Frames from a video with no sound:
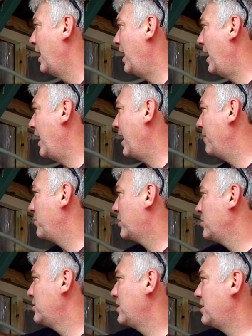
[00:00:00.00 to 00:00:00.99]
And
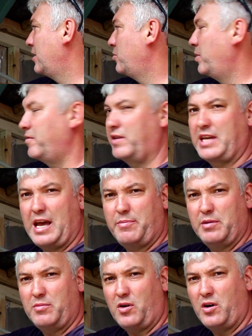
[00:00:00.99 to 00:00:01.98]
because there's a little bit of a gap
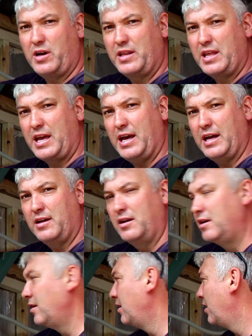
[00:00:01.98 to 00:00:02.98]
in behind there,
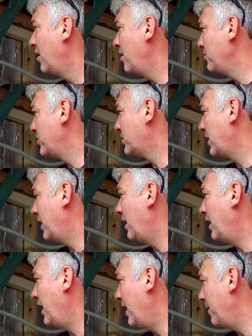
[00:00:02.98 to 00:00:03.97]
I'm just going
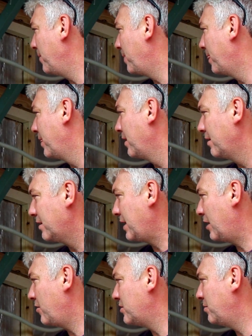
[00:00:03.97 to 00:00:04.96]
to
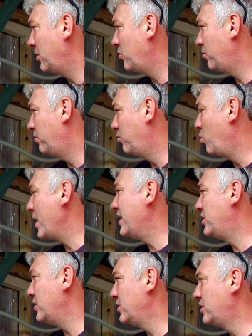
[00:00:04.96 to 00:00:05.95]
cut off some little
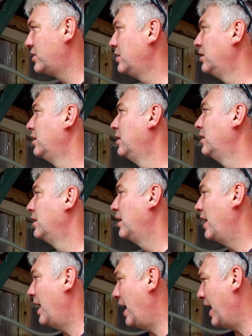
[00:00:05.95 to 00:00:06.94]
wedges
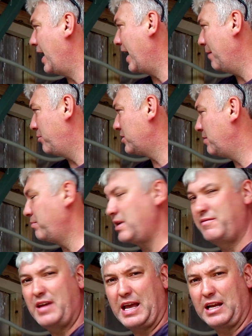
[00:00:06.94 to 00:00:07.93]
and put some
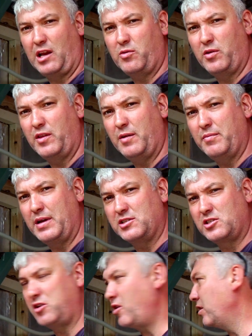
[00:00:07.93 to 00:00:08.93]
PVA glue on them and
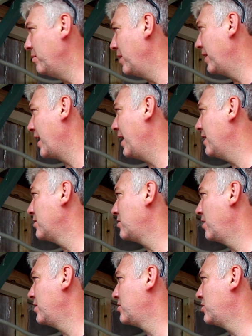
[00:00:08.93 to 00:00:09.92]
slot them in there,
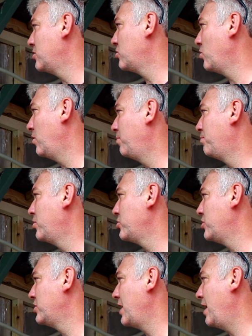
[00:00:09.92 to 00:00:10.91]
so this just sort of
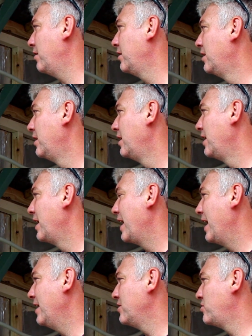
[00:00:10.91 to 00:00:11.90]
pushes out
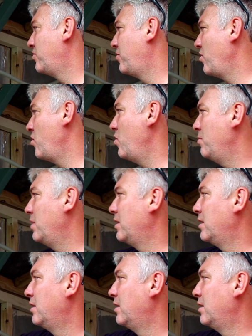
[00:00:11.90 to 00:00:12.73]
and is firm